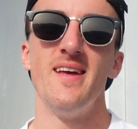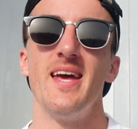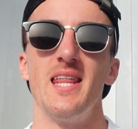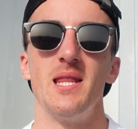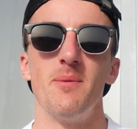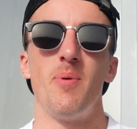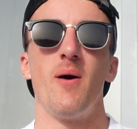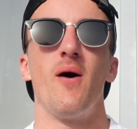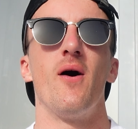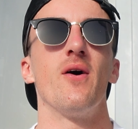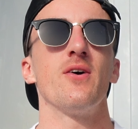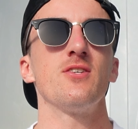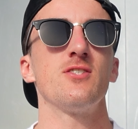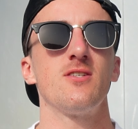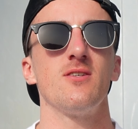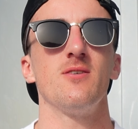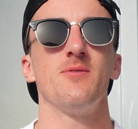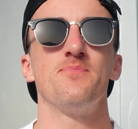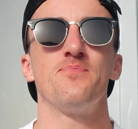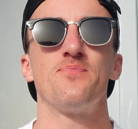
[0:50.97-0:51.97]
In the
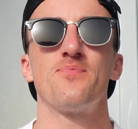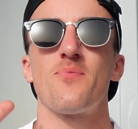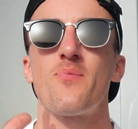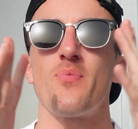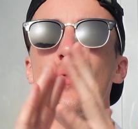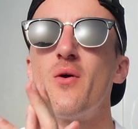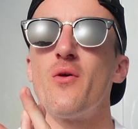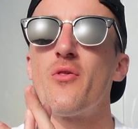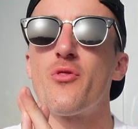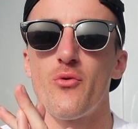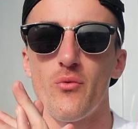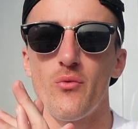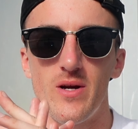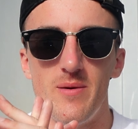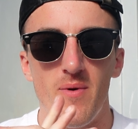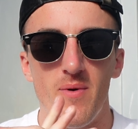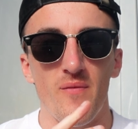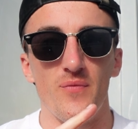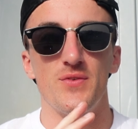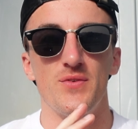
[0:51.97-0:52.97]
past 3
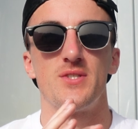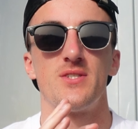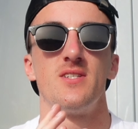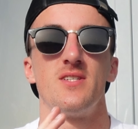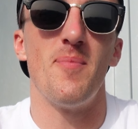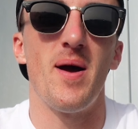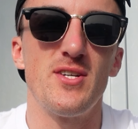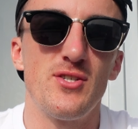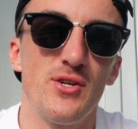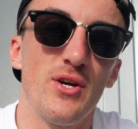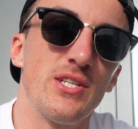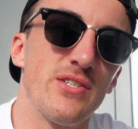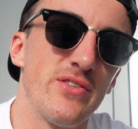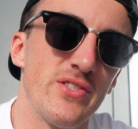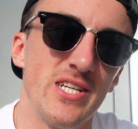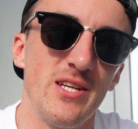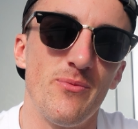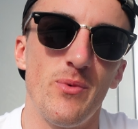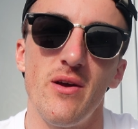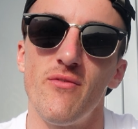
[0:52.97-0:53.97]
months, as you guys have
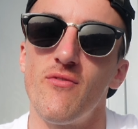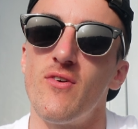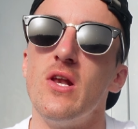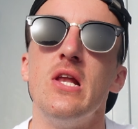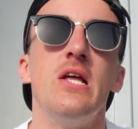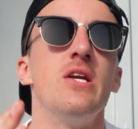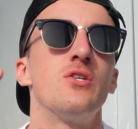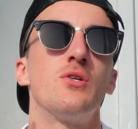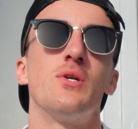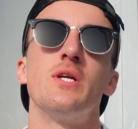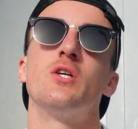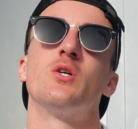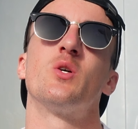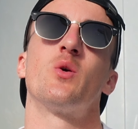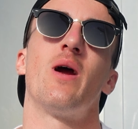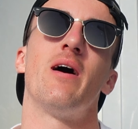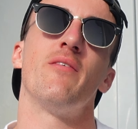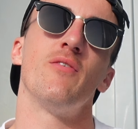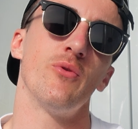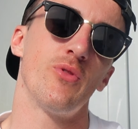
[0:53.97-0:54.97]
seen, we have literally
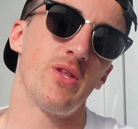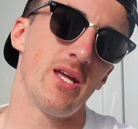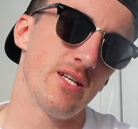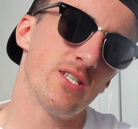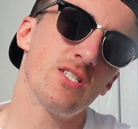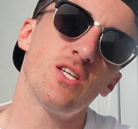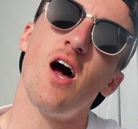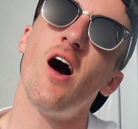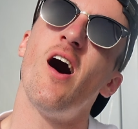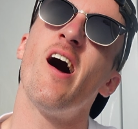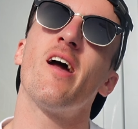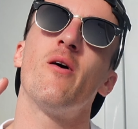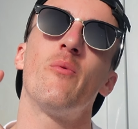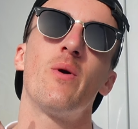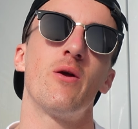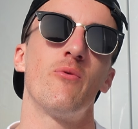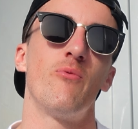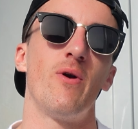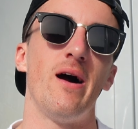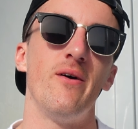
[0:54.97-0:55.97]
traveled the entire
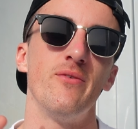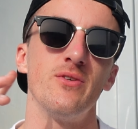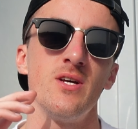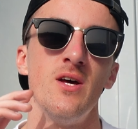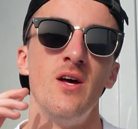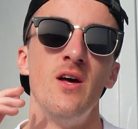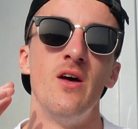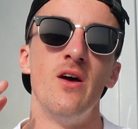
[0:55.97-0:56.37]
way around